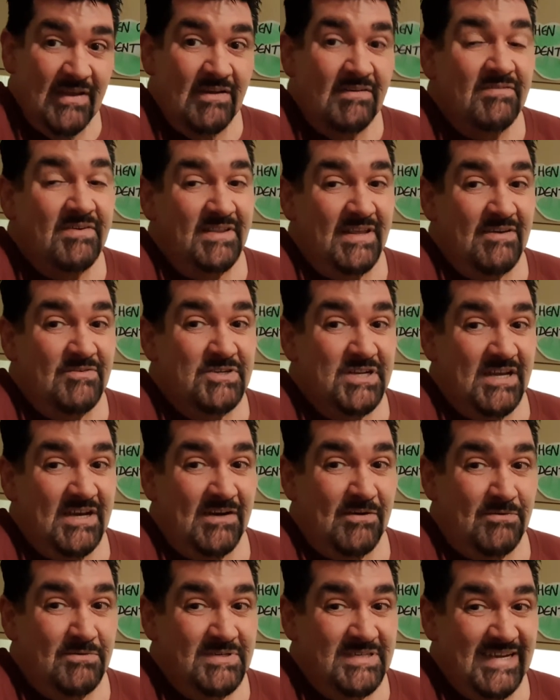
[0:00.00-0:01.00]
for those
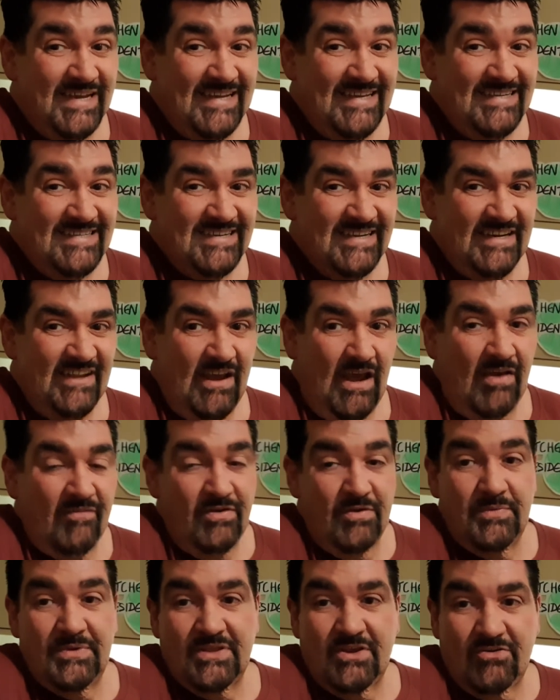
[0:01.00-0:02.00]
cold days, and you have
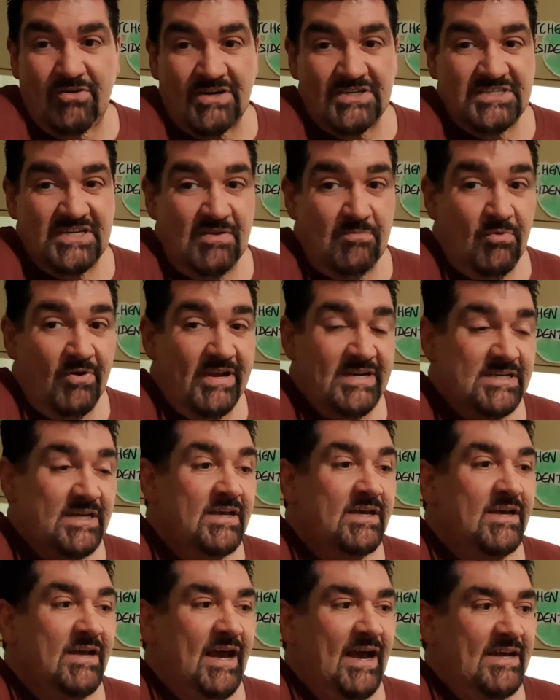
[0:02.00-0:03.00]
it with crusty bread
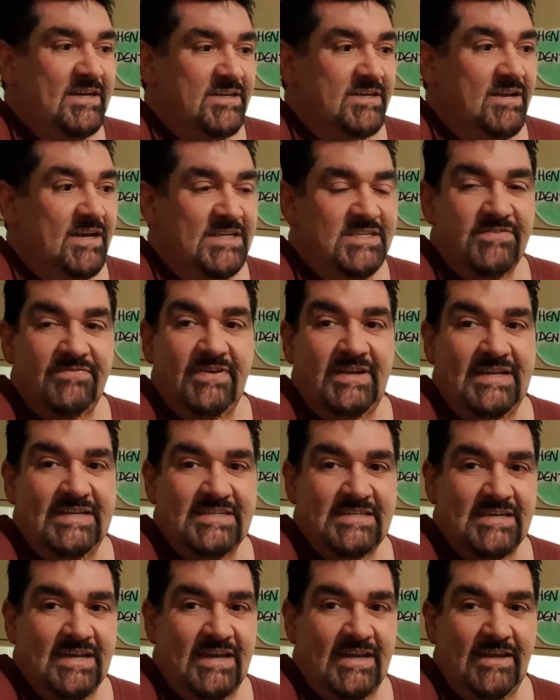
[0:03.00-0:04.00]
and a nice fillet
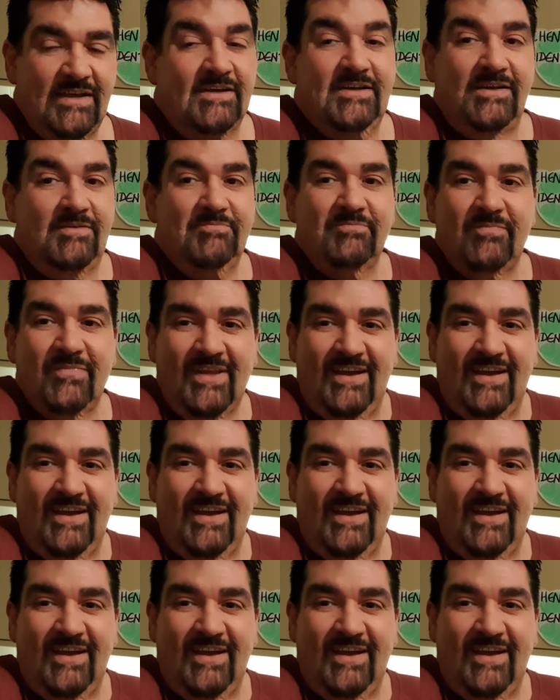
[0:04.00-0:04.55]
steak. Damn,